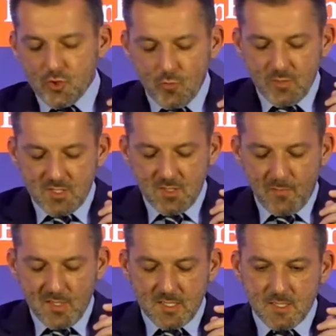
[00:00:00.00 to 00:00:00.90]
So we
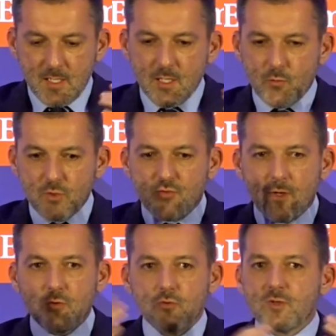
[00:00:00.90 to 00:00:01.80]
simply say that we
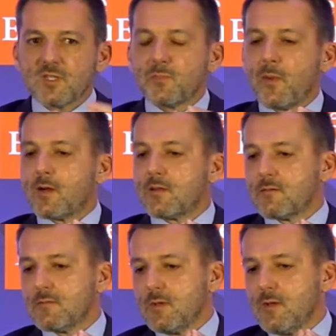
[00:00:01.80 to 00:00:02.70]
try to do a smart